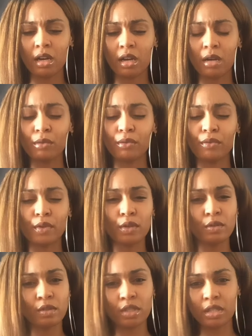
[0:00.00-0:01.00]

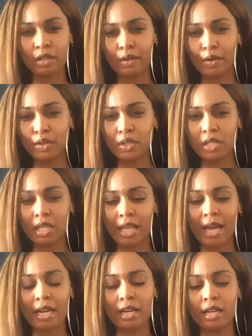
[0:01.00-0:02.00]
confusion or just a
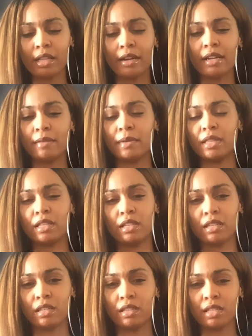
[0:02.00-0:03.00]
lack of clarity with
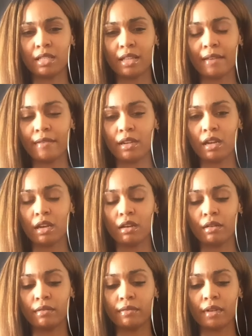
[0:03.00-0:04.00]
the the 7
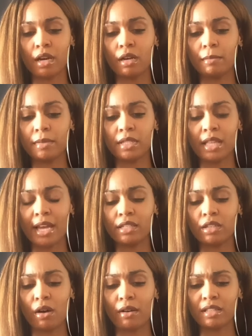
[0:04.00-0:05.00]
of cups that
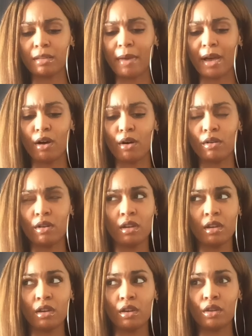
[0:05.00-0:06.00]
talks about
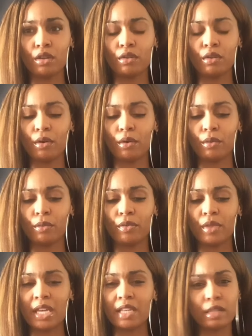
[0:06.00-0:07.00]
you know
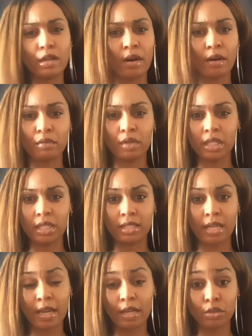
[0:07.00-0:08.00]
things that aren't really
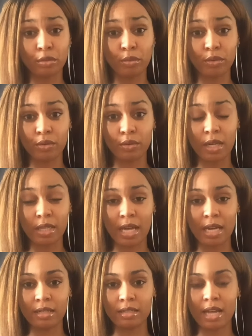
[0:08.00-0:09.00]
tangible a
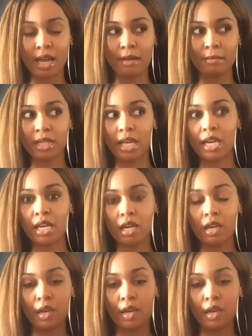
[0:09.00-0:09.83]
lot of the times like